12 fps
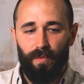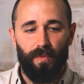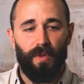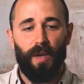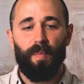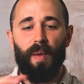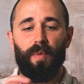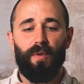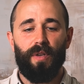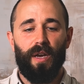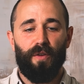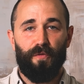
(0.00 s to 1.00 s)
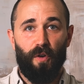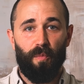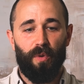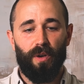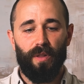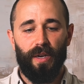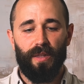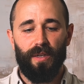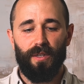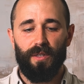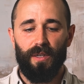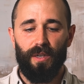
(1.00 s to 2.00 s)
Like maybe you take a phone book like
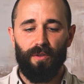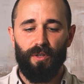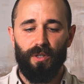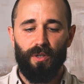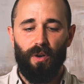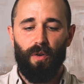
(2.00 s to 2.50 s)
this and you just go,